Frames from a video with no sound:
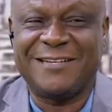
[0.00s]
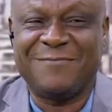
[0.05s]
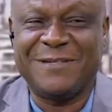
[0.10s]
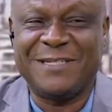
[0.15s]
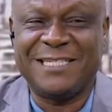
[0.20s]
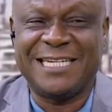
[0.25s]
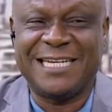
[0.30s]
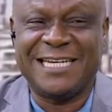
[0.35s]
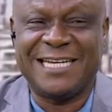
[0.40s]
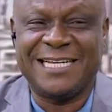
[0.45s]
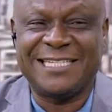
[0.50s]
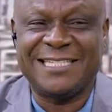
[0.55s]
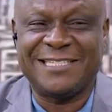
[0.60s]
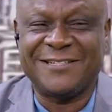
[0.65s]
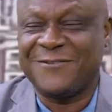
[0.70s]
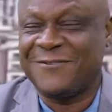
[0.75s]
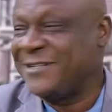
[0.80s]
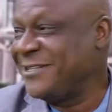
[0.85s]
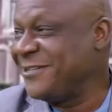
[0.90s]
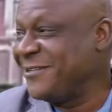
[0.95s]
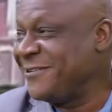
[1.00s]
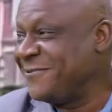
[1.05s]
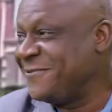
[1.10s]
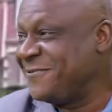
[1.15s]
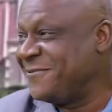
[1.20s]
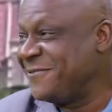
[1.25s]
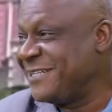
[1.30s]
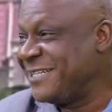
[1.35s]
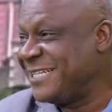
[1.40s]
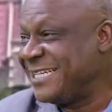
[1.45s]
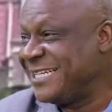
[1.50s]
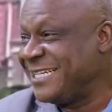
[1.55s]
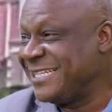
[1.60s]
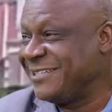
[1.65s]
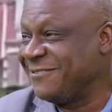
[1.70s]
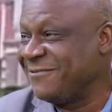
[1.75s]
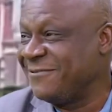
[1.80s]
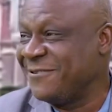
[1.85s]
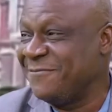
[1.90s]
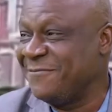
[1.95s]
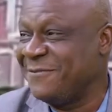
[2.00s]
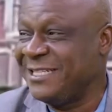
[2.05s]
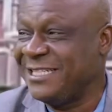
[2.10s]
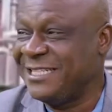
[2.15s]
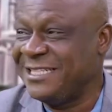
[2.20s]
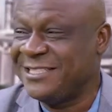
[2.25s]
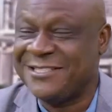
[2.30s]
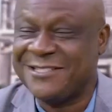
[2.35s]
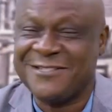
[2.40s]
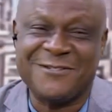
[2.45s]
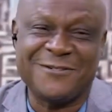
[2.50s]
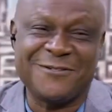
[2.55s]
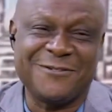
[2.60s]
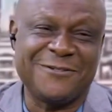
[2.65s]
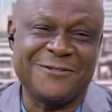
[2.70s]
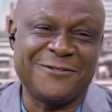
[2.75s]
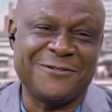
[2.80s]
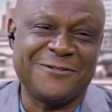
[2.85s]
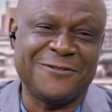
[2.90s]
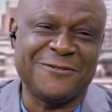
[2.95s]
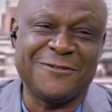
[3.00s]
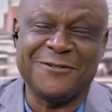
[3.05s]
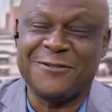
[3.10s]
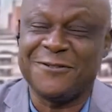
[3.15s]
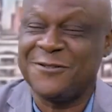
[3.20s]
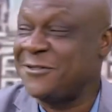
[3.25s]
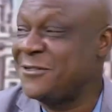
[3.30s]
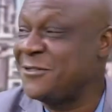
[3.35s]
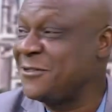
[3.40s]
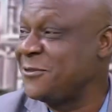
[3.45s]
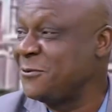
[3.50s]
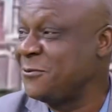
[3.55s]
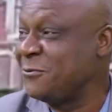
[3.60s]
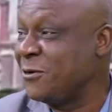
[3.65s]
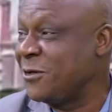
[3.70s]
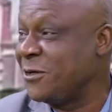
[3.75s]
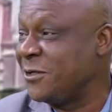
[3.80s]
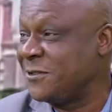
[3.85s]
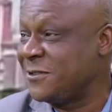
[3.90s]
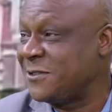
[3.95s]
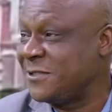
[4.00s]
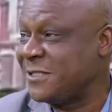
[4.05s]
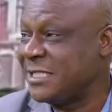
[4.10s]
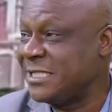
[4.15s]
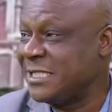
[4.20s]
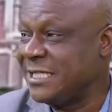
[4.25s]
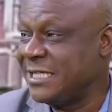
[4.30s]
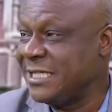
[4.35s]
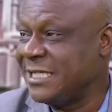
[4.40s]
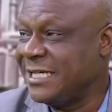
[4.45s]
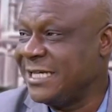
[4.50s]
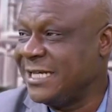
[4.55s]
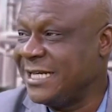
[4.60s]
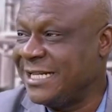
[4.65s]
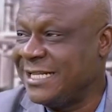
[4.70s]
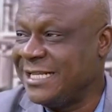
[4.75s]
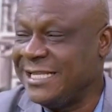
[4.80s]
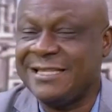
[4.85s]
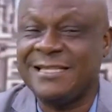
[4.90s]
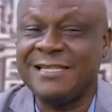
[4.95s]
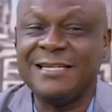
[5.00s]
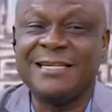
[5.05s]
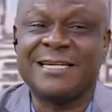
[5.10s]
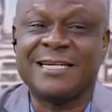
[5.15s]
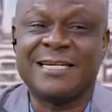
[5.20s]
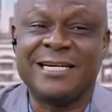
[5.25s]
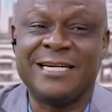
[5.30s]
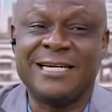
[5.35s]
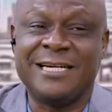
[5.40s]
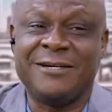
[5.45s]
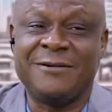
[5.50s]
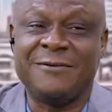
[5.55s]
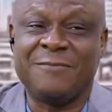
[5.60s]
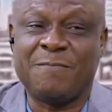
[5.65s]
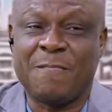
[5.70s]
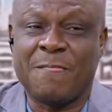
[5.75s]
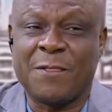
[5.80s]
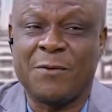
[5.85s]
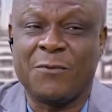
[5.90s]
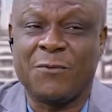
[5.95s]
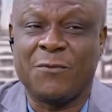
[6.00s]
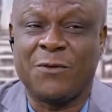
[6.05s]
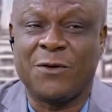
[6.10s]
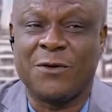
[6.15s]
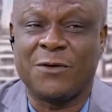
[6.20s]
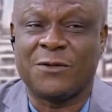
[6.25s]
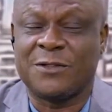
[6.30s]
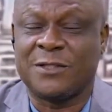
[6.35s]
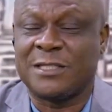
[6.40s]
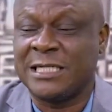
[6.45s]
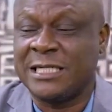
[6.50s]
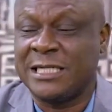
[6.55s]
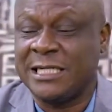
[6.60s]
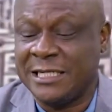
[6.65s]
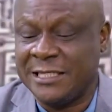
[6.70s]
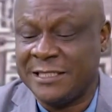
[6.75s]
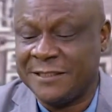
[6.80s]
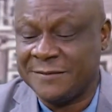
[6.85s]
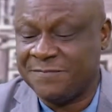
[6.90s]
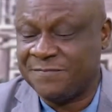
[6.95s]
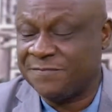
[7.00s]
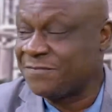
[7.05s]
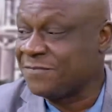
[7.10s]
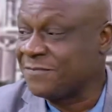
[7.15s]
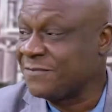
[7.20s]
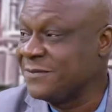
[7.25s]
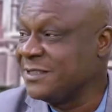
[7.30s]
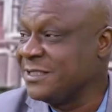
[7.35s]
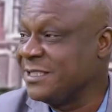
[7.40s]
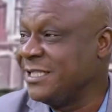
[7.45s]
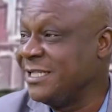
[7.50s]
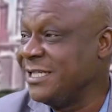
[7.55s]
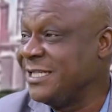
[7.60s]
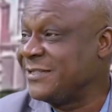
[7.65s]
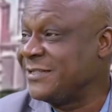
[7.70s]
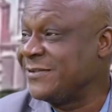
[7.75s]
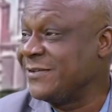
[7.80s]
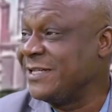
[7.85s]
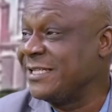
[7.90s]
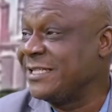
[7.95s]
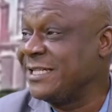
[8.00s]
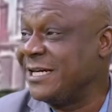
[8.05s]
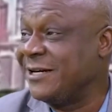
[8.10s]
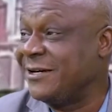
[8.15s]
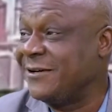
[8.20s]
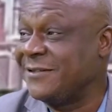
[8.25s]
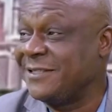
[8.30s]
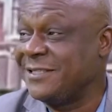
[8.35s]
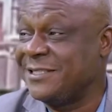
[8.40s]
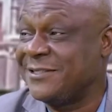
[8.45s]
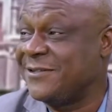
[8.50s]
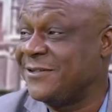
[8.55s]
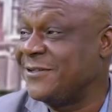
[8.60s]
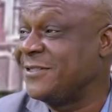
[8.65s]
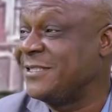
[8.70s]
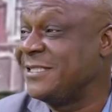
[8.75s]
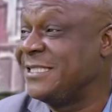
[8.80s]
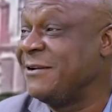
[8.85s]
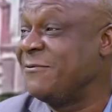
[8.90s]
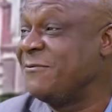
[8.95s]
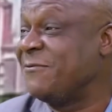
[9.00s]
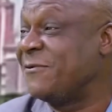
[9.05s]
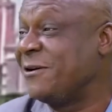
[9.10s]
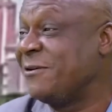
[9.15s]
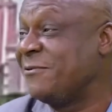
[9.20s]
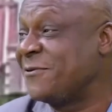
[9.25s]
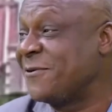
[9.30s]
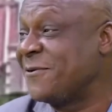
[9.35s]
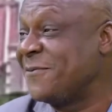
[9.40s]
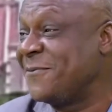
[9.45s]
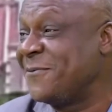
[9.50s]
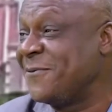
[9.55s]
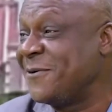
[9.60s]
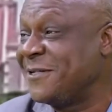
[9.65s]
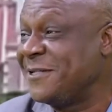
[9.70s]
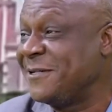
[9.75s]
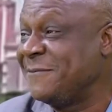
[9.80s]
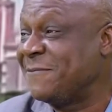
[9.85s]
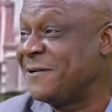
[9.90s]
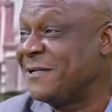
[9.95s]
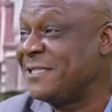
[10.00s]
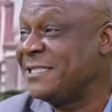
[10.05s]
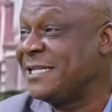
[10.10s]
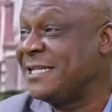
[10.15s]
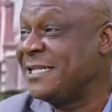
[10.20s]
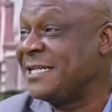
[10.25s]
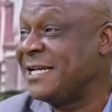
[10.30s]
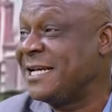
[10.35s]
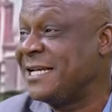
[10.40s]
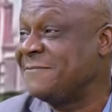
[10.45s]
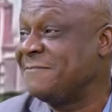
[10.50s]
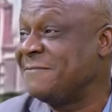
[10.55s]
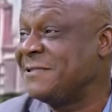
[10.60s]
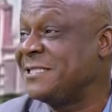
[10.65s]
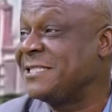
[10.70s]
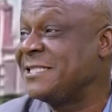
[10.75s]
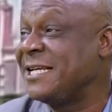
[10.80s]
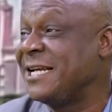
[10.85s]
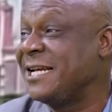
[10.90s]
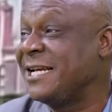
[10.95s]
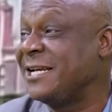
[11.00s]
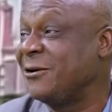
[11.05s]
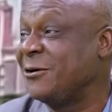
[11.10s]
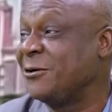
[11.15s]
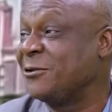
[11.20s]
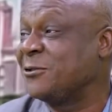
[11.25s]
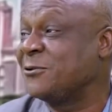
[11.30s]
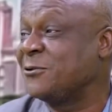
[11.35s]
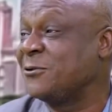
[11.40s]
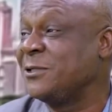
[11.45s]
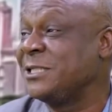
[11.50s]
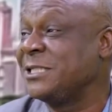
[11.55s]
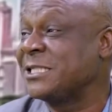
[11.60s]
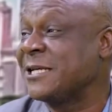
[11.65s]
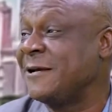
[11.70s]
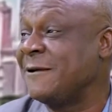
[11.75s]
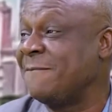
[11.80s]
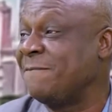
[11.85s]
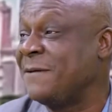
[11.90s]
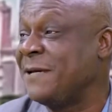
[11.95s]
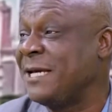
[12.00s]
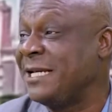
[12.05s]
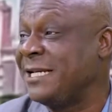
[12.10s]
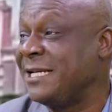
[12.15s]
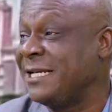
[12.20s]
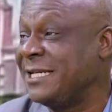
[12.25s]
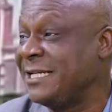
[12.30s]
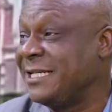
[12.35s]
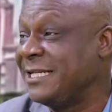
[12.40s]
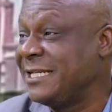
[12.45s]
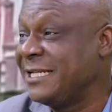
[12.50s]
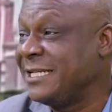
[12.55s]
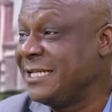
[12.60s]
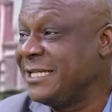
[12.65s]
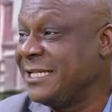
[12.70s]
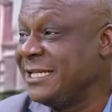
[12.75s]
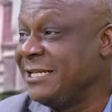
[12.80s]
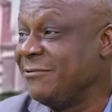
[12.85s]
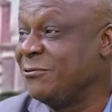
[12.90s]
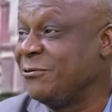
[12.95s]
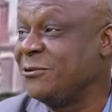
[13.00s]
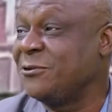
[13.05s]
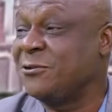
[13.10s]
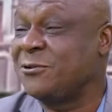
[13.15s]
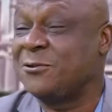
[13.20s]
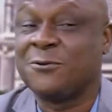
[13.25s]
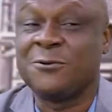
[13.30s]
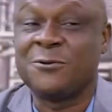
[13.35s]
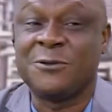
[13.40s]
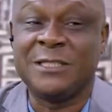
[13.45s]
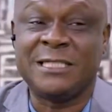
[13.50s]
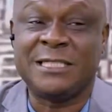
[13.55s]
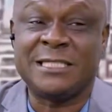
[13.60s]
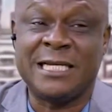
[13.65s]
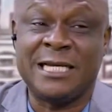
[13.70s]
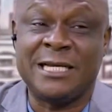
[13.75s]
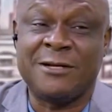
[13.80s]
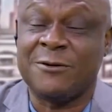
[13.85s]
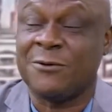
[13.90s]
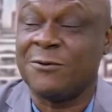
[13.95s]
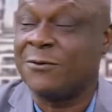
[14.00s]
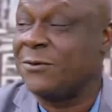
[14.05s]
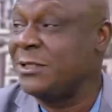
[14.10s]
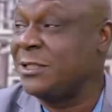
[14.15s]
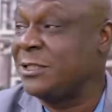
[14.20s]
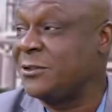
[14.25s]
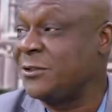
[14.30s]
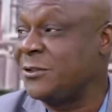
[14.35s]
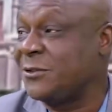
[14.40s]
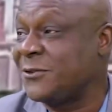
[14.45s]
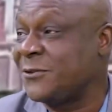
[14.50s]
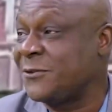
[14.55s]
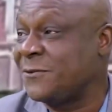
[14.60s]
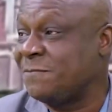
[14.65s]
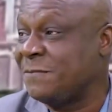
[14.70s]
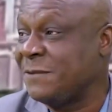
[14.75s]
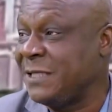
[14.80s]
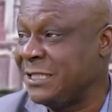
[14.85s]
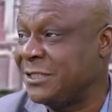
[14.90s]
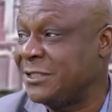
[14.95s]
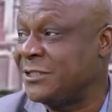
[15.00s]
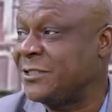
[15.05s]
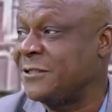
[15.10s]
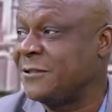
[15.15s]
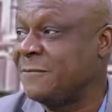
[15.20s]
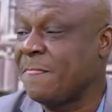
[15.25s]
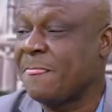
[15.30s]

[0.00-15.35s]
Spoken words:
media has a way of giving meanings to words. And I think what is reeled out is not different from what the president has been saying all through his campaign, even through his inauguration speech.